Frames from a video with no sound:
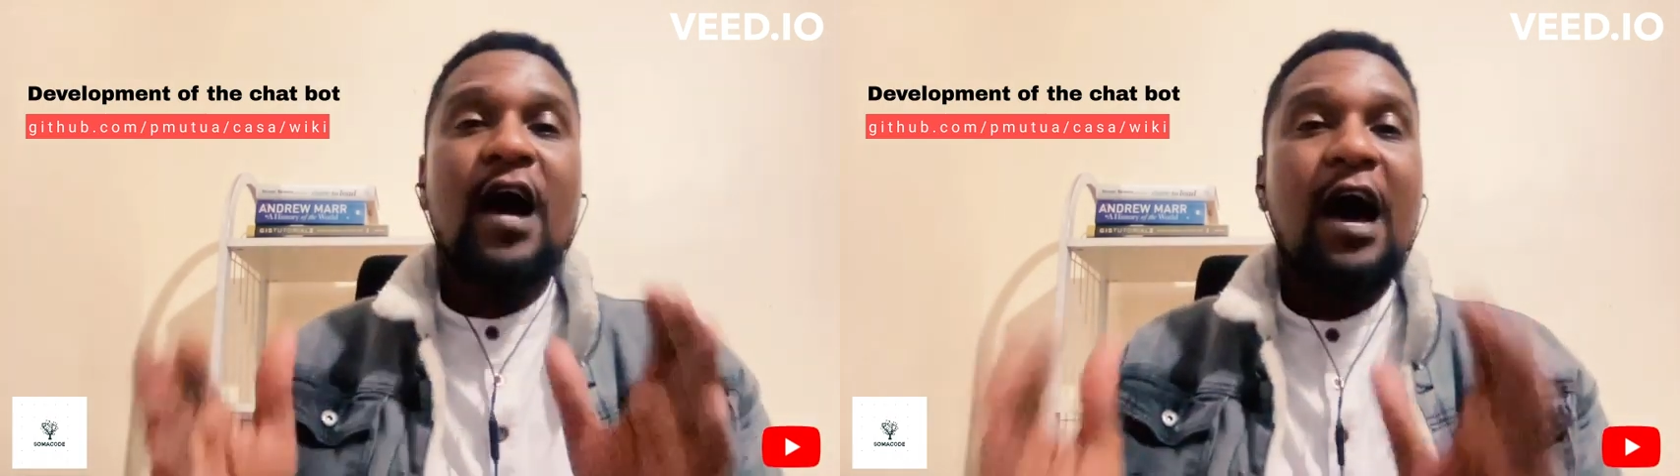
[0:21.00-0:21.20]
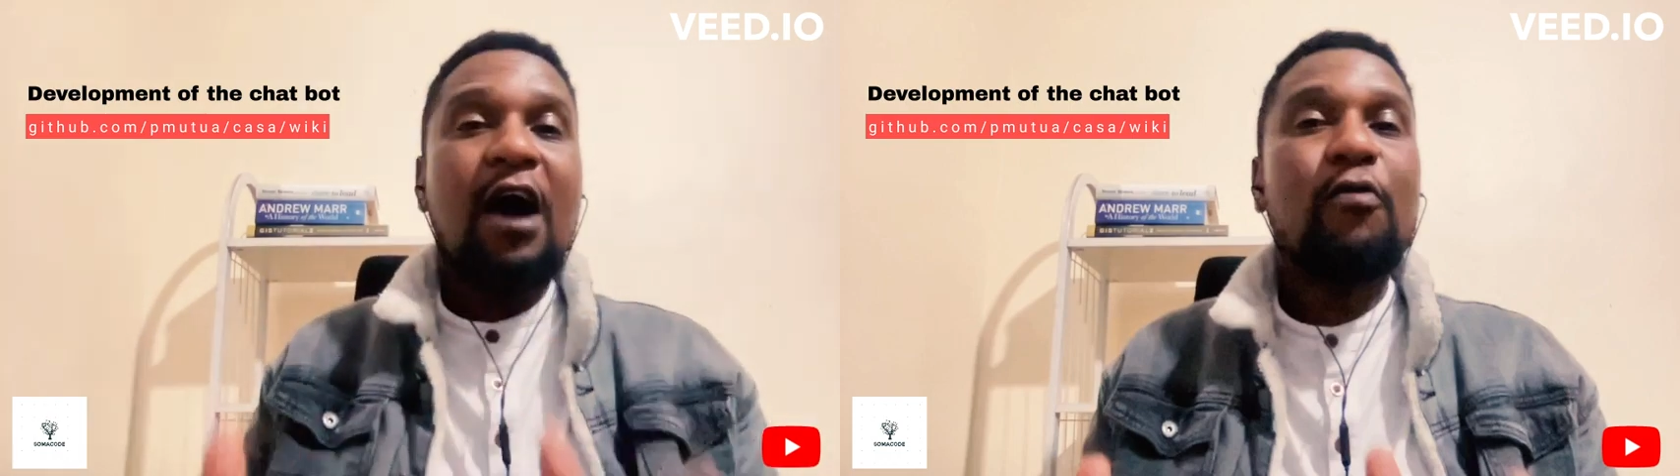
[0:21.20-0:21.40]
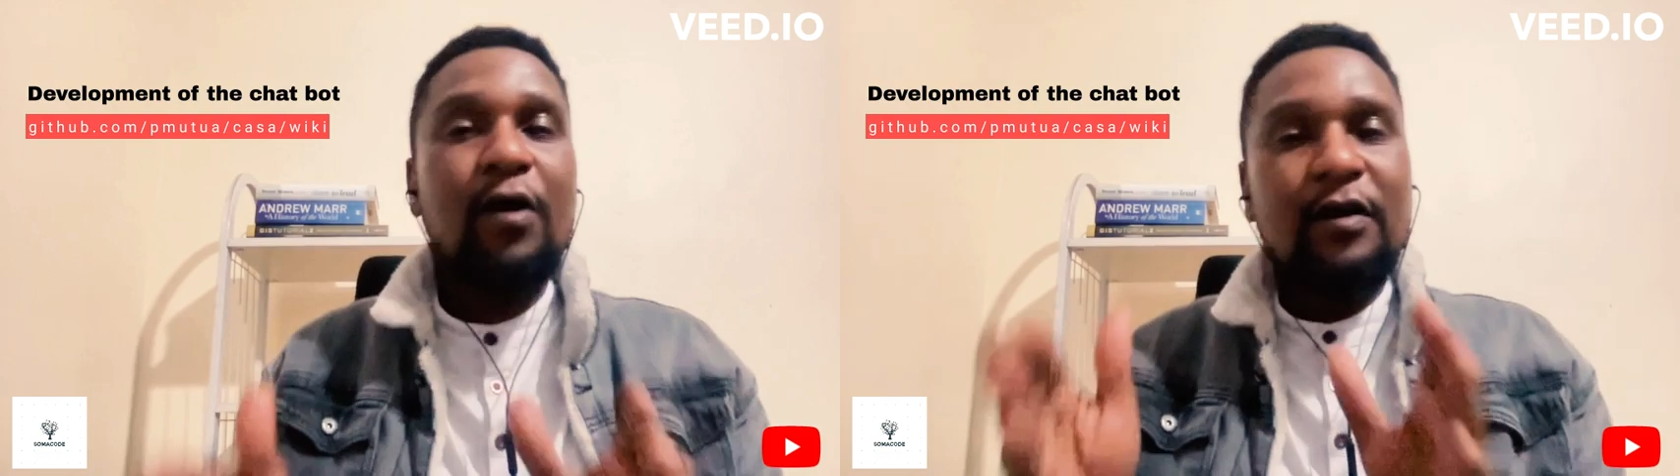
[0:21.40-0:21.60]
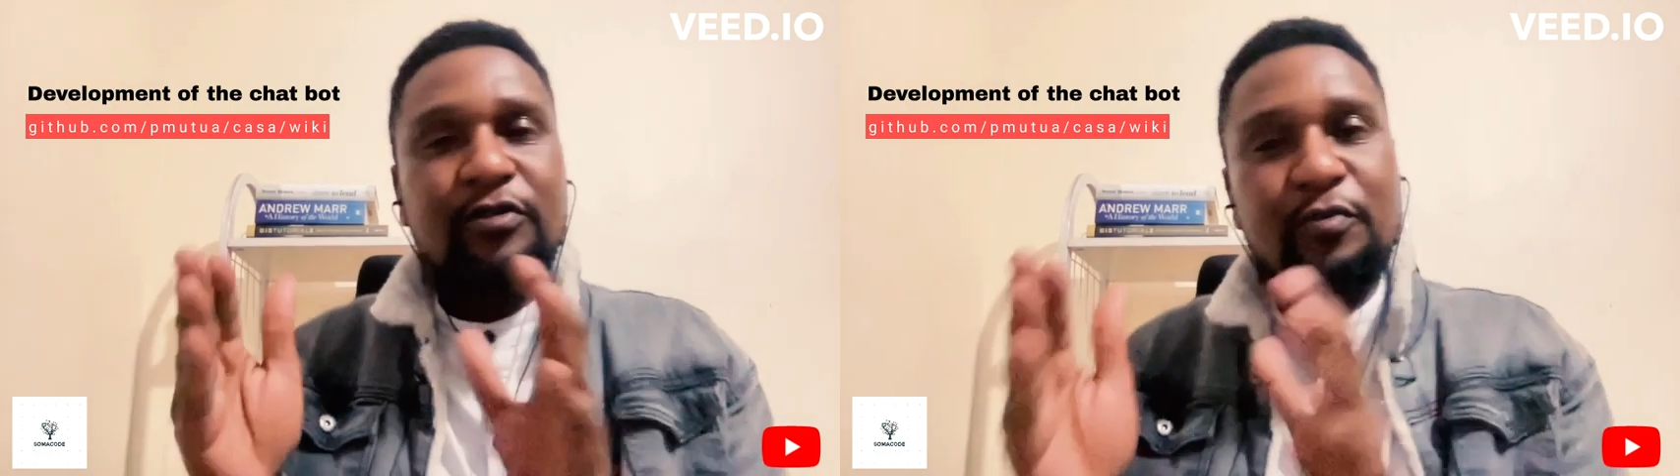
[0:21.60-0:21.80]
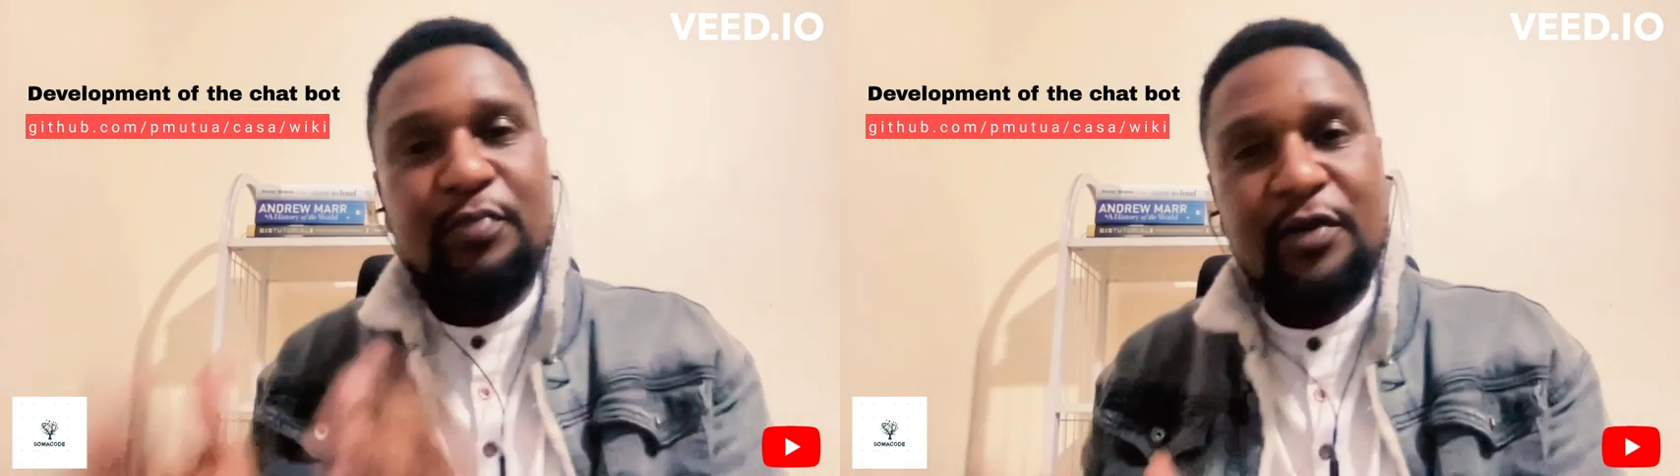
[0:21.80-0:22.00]
how
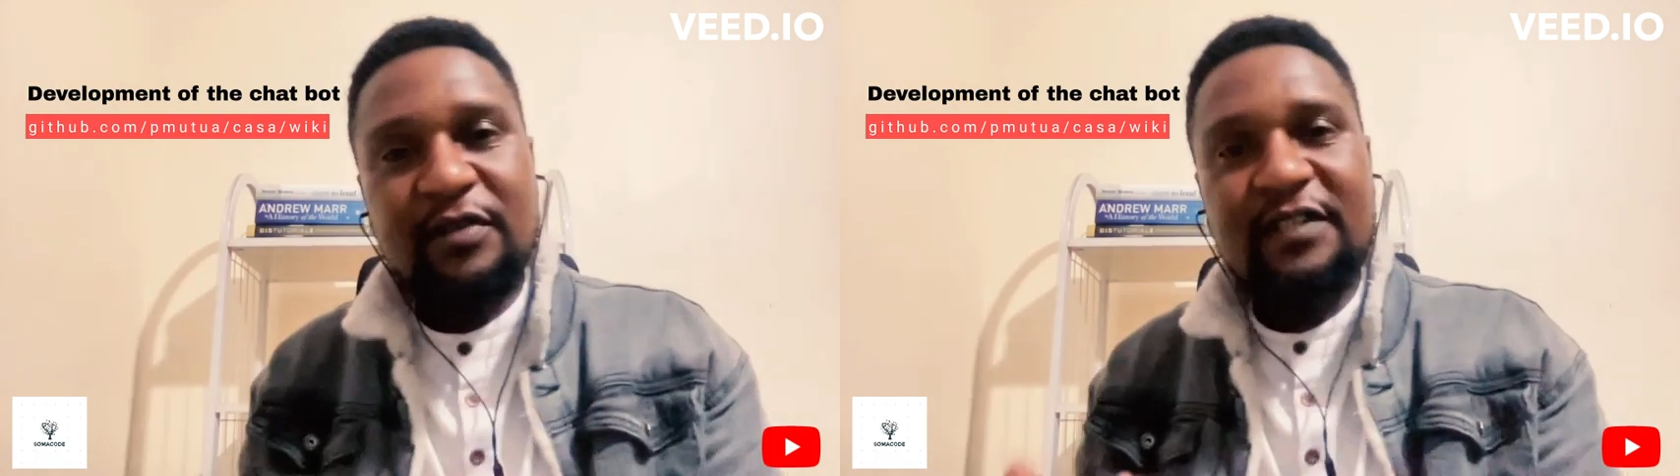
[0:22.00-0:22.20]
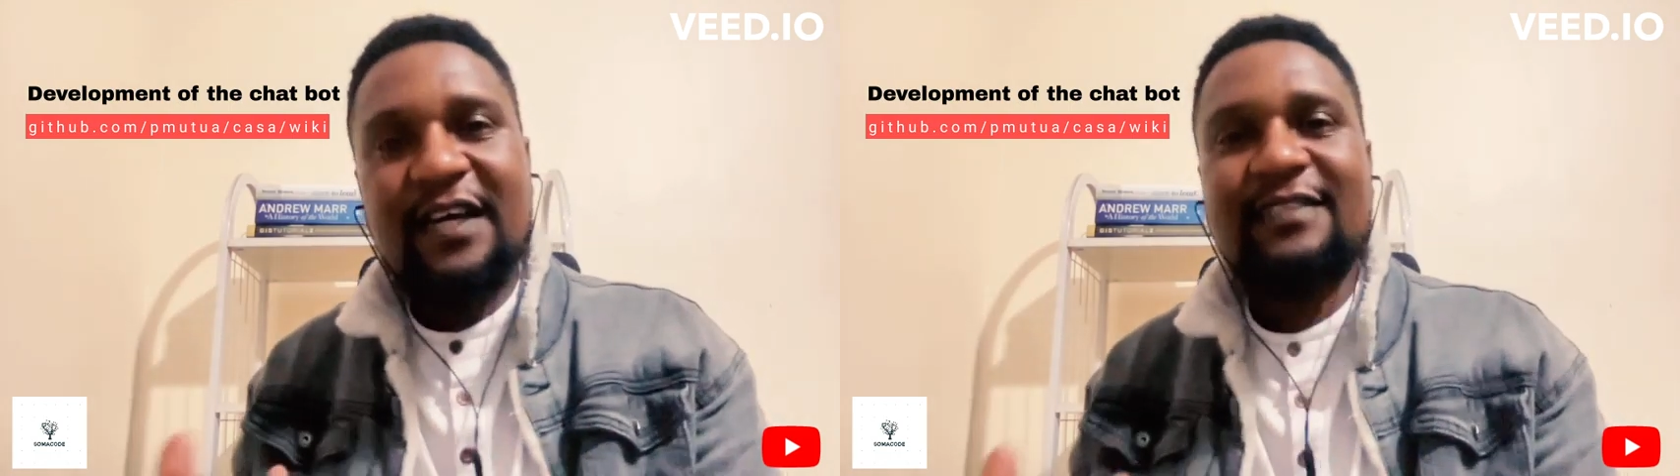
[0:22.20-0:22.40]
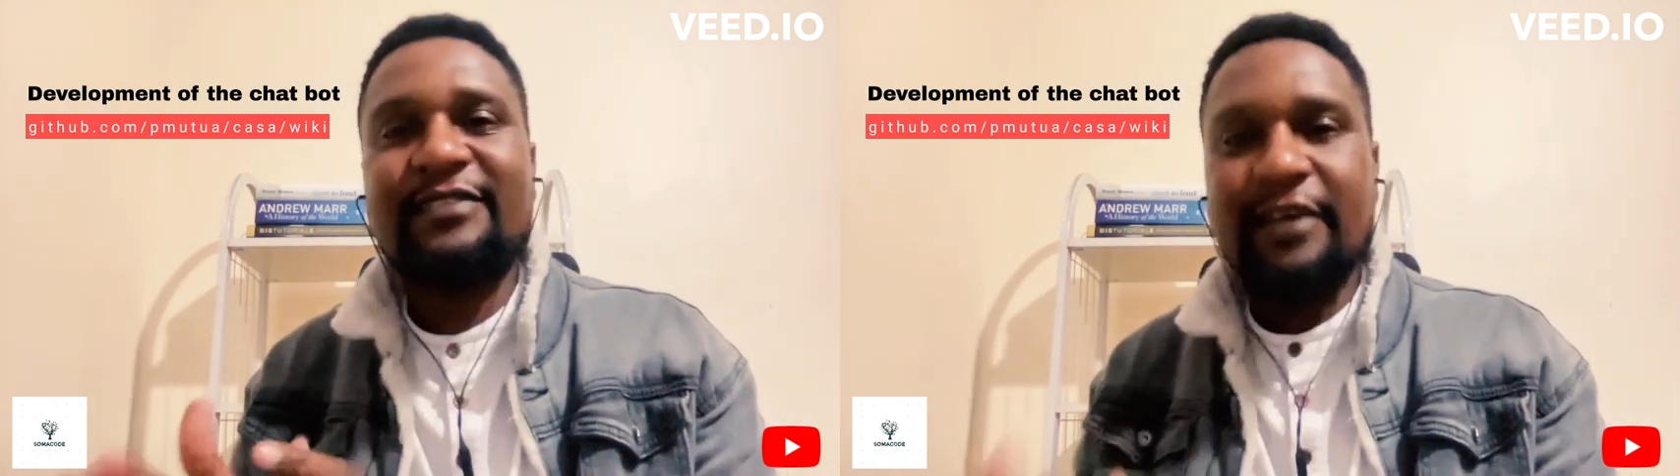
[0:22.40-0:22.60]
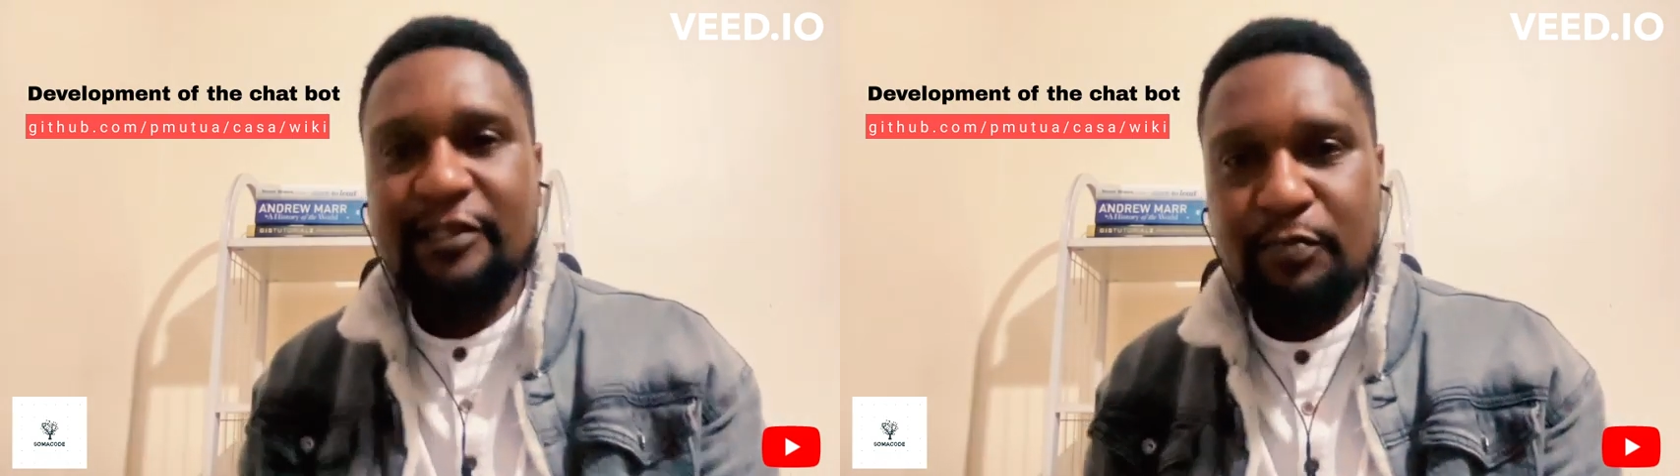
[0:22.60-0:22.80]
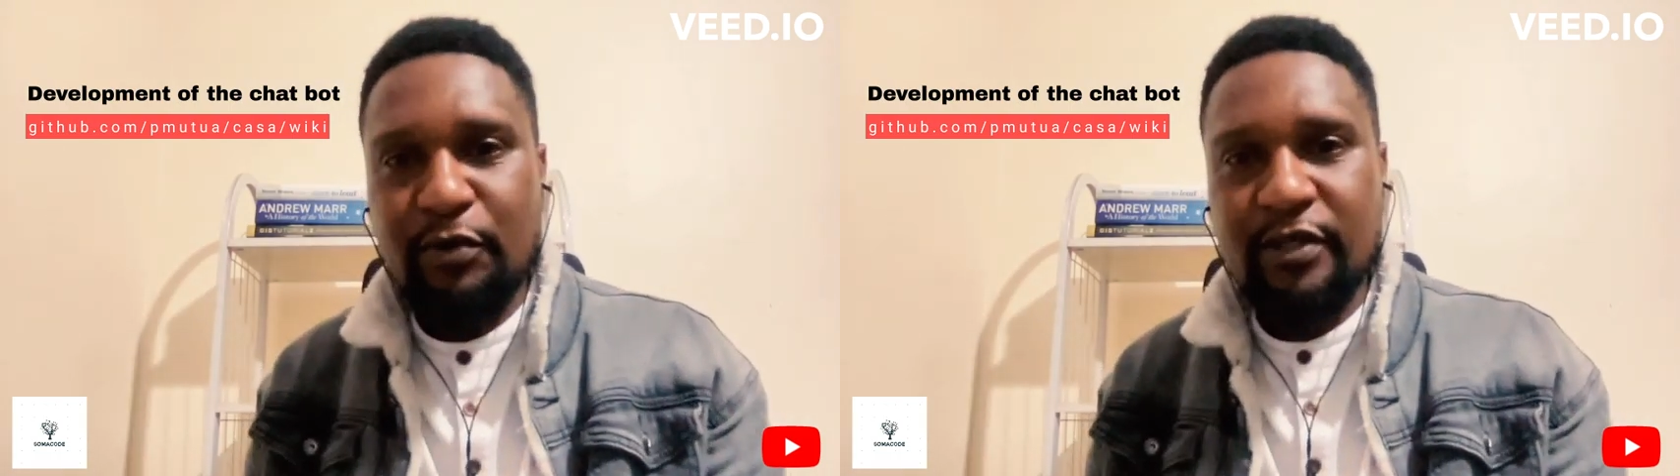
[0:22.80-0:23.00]
to build that
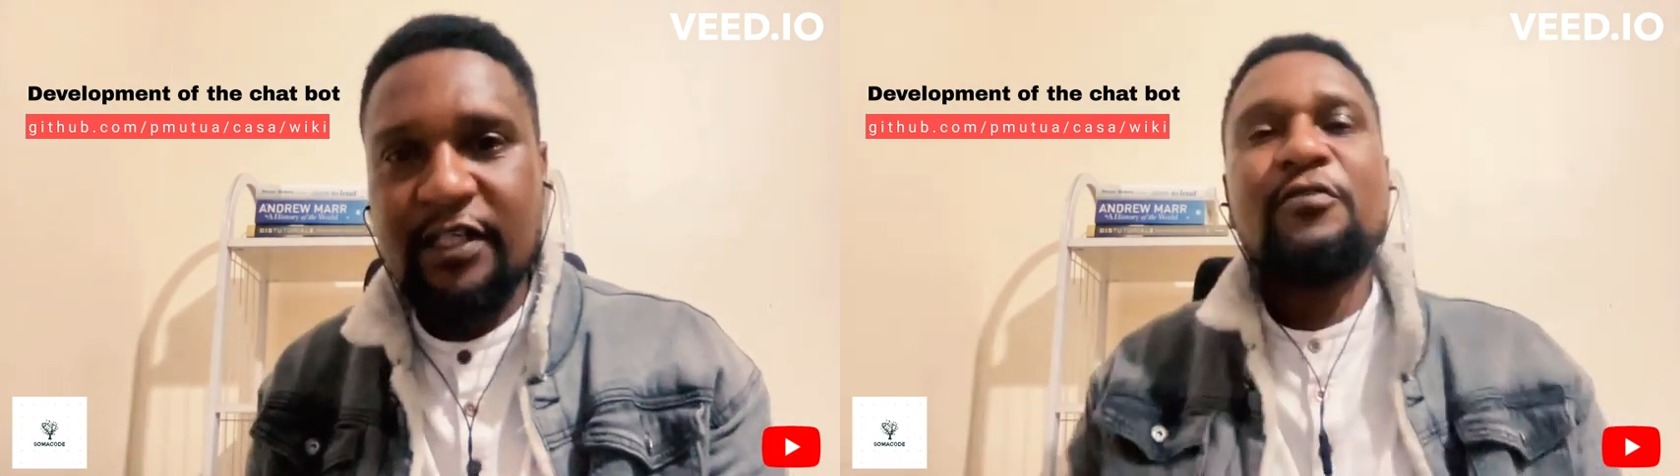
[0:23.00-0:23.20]
chatbot.